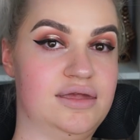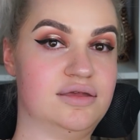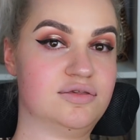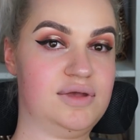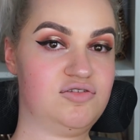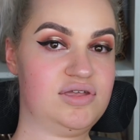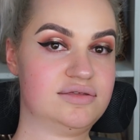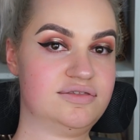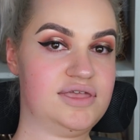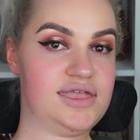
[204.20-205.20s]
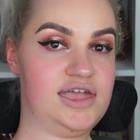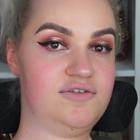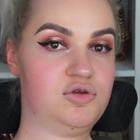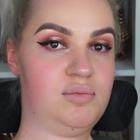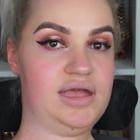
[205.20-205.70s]
So as you can see, I've
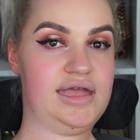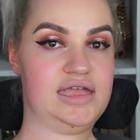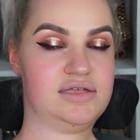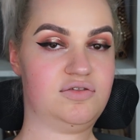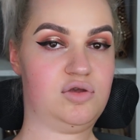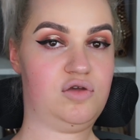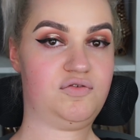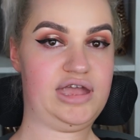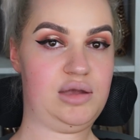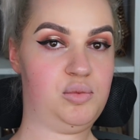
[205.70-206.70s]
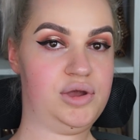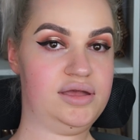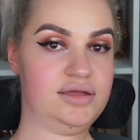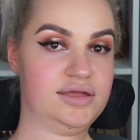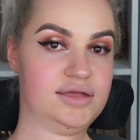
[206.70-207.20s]
done my eyes off
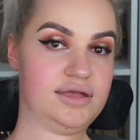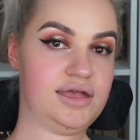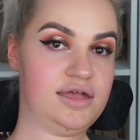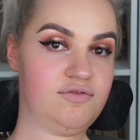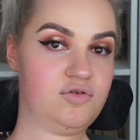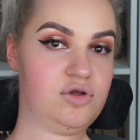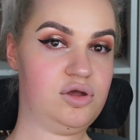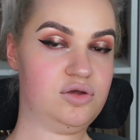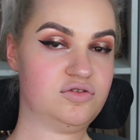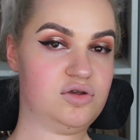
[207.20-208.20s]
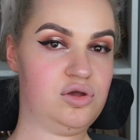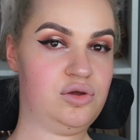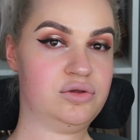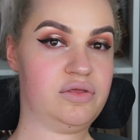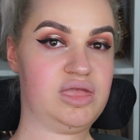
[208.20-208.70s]
camera. I've got
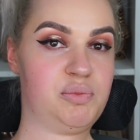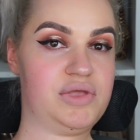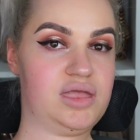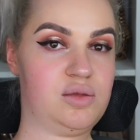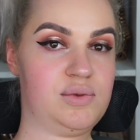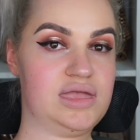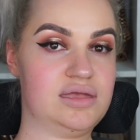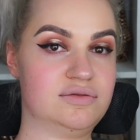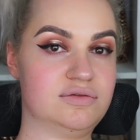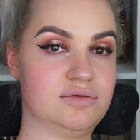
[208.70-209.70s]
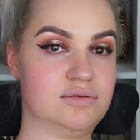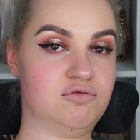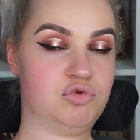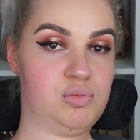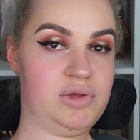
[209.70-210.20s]
on the P. Louise
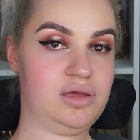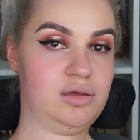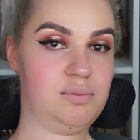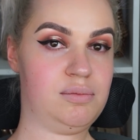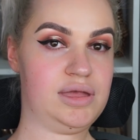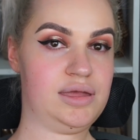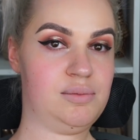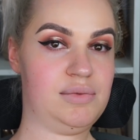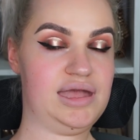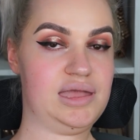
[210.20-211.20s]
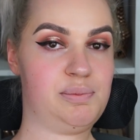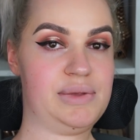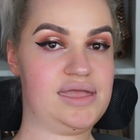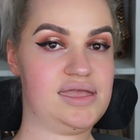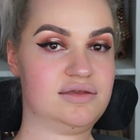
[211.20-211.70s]
Rumour eye
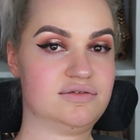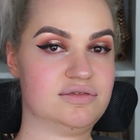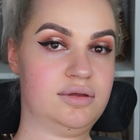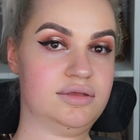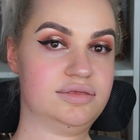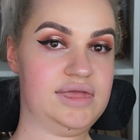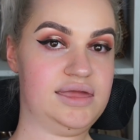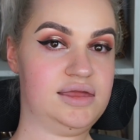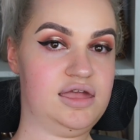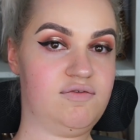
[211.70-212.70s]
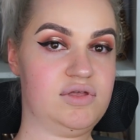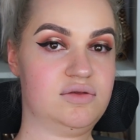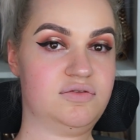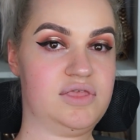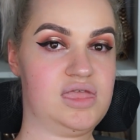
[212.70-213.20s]
base. Then I've
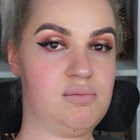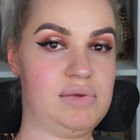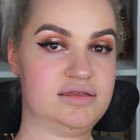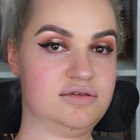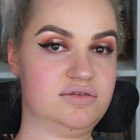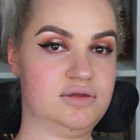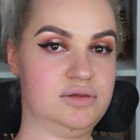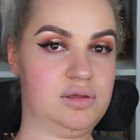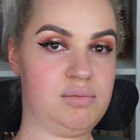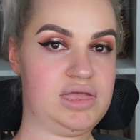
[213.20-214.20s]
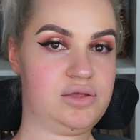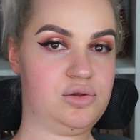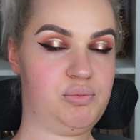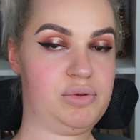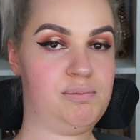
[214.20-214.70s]
used the Madison
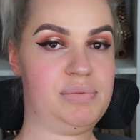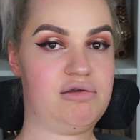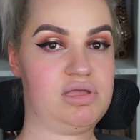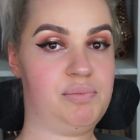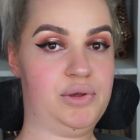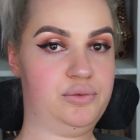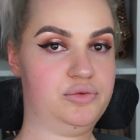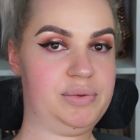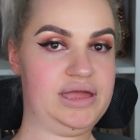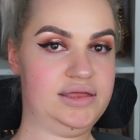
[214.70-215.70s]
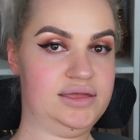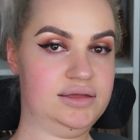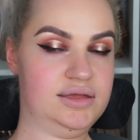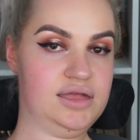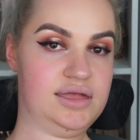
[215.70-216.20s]
Makeup Berry Bold palette.
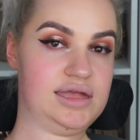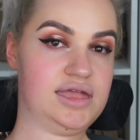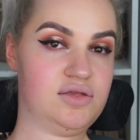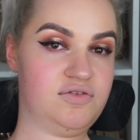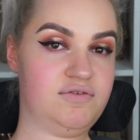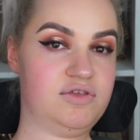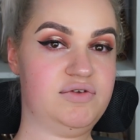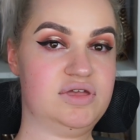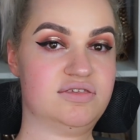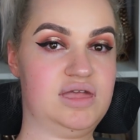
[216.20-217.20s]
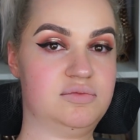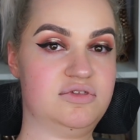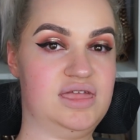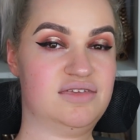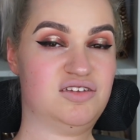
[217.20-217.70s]
I used it for the first time
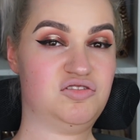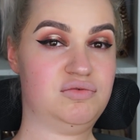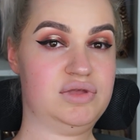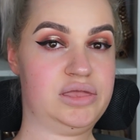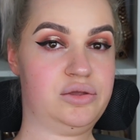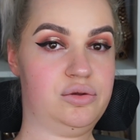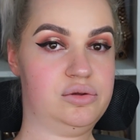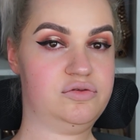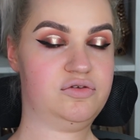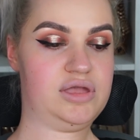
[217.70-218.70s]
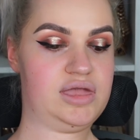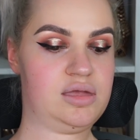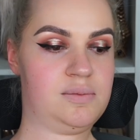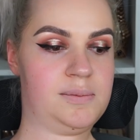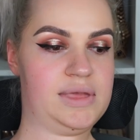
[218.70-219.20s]
today. It's actually really good.
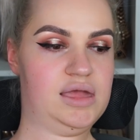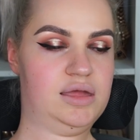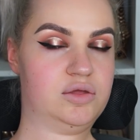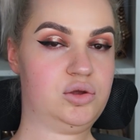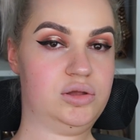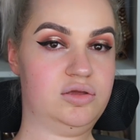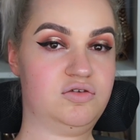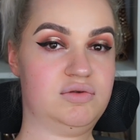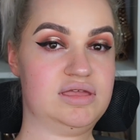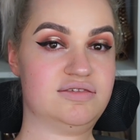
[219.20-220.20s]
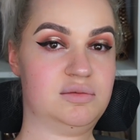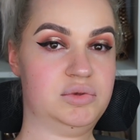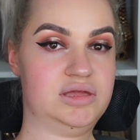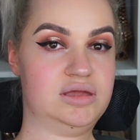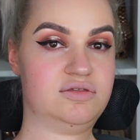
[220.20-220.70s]
The colours are really
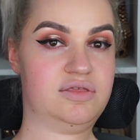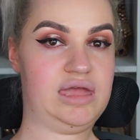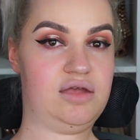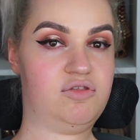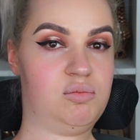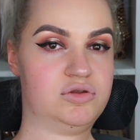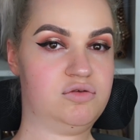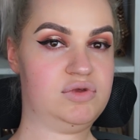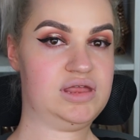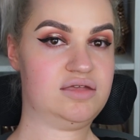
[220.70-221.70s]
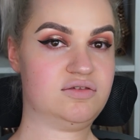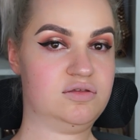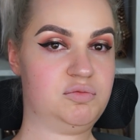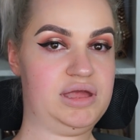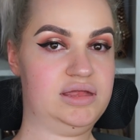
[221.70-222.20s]
similar to that of the Modern
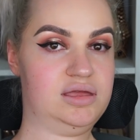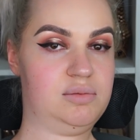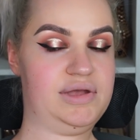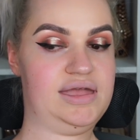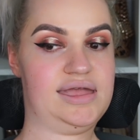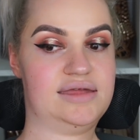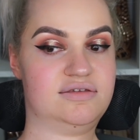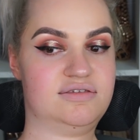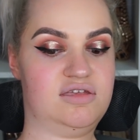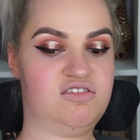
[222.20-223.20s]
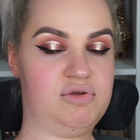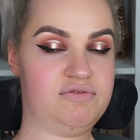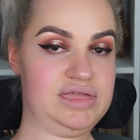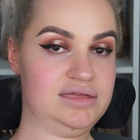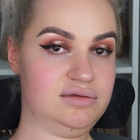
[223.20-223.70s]
Renaissance palette by Anastasia
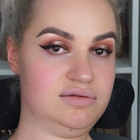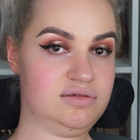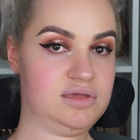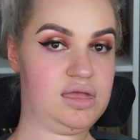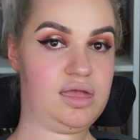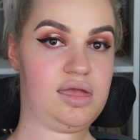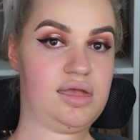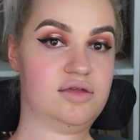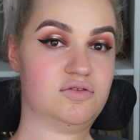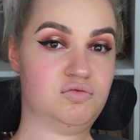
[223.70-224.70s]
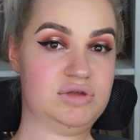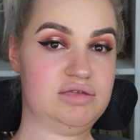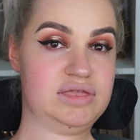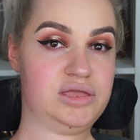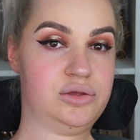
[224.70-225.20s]
Beverly Hills. It's really,
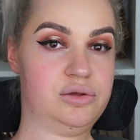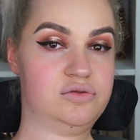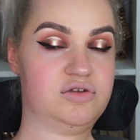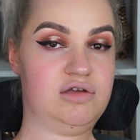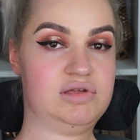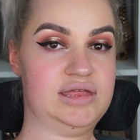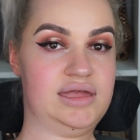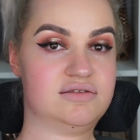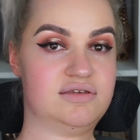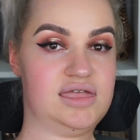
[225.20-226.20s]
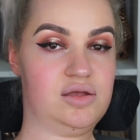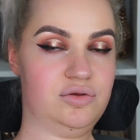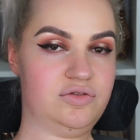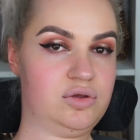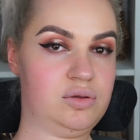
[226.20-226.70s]
really good. I really liked it. It
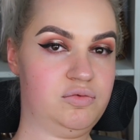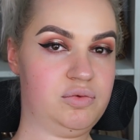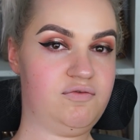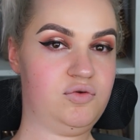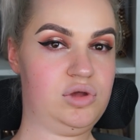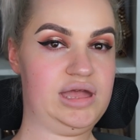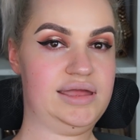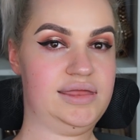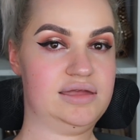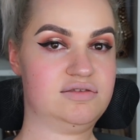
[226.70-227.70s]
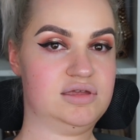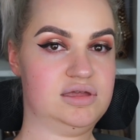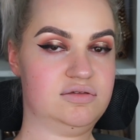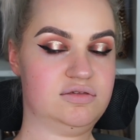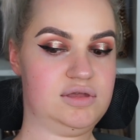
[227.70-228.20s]
also comes with 4
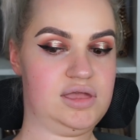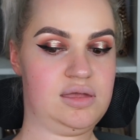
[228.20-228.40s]
highlighters.